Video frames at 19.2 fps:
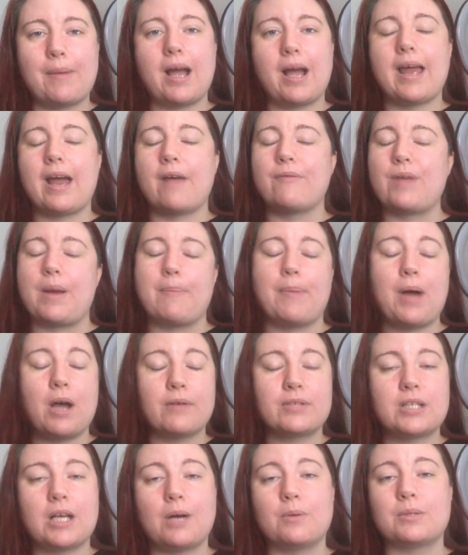I have like
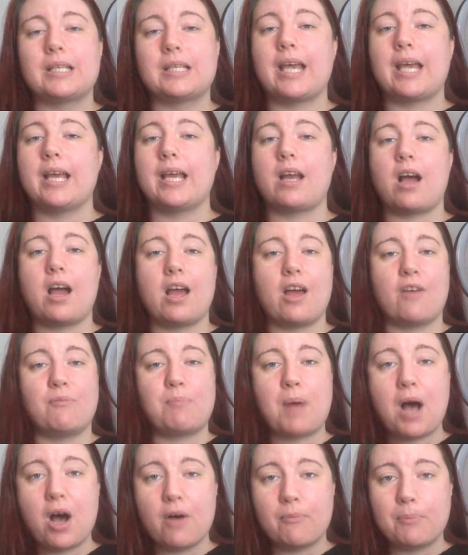bath salts in, I have
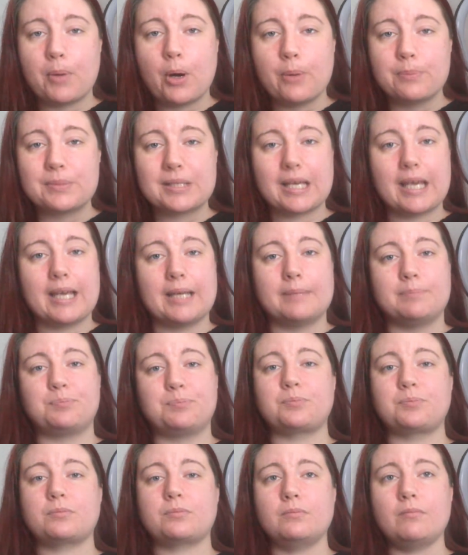bath bombs in,
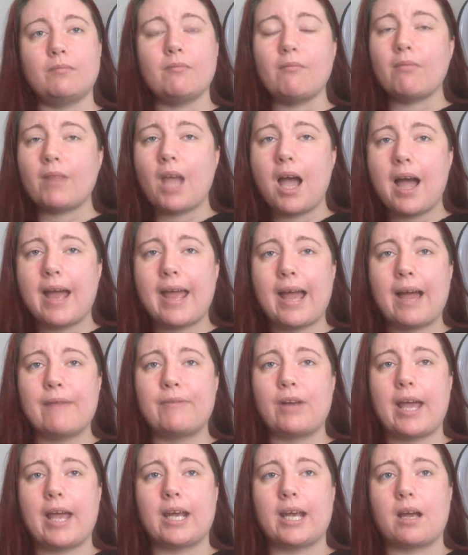I have
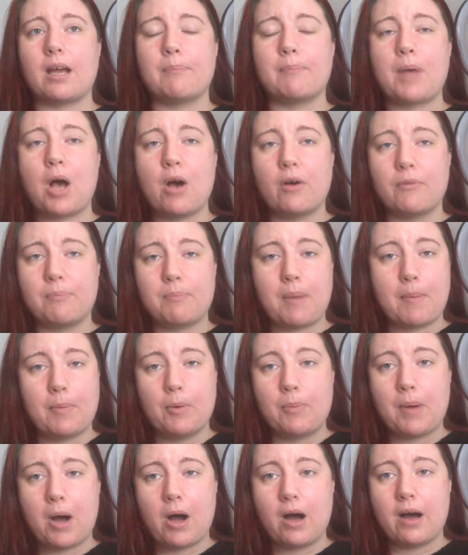like a bubble
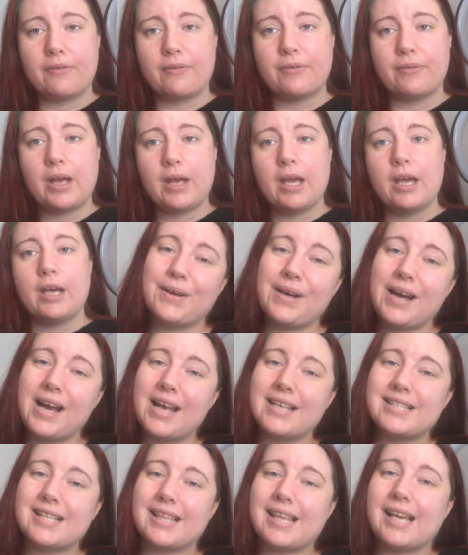bath.
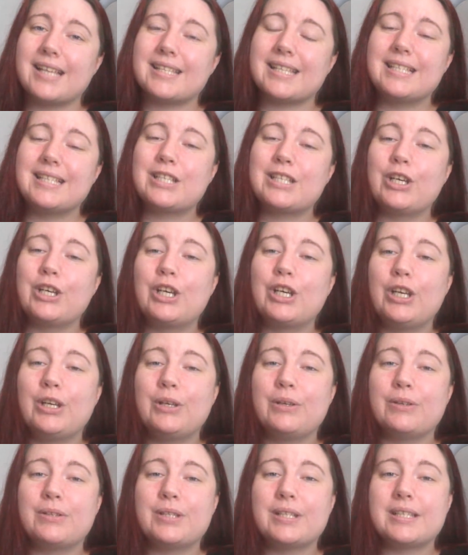Guys, that is
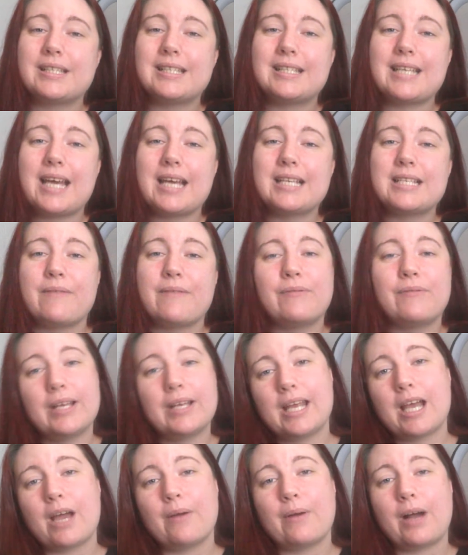concluded today's
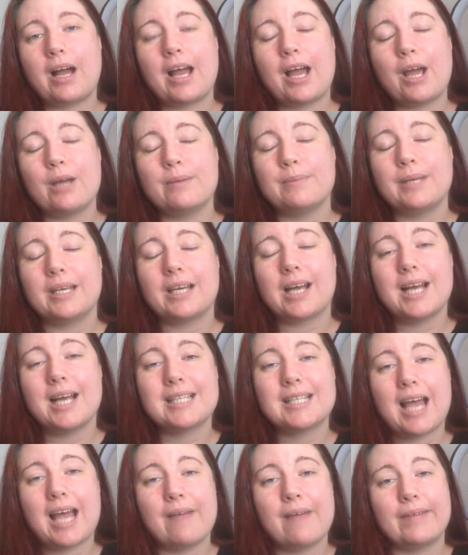video. I hope you guys
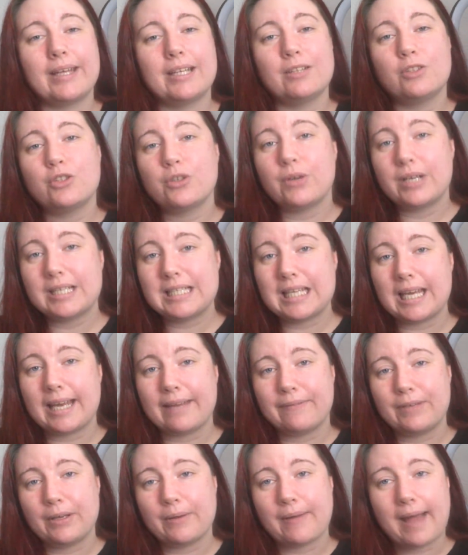have enjoyed it.
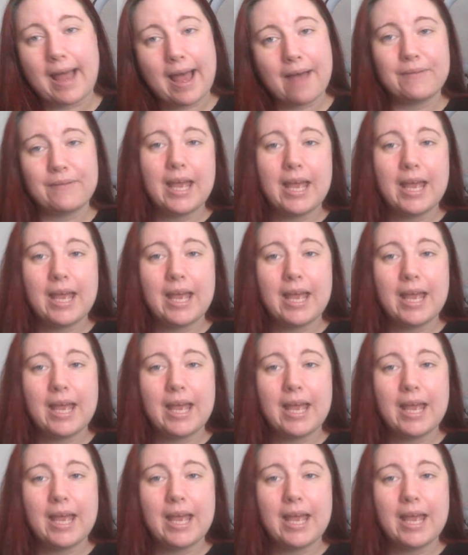If you have,